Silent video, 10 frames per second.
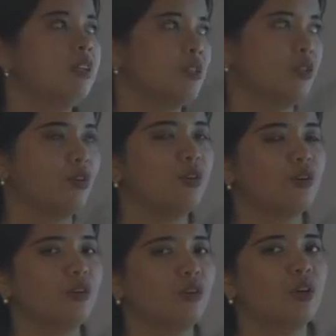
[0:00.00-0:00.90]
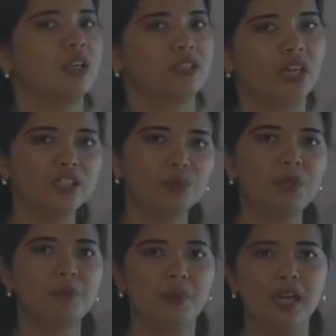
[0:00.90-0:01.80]
So try to
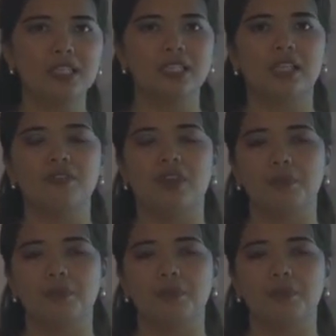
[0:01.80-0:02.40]
be positive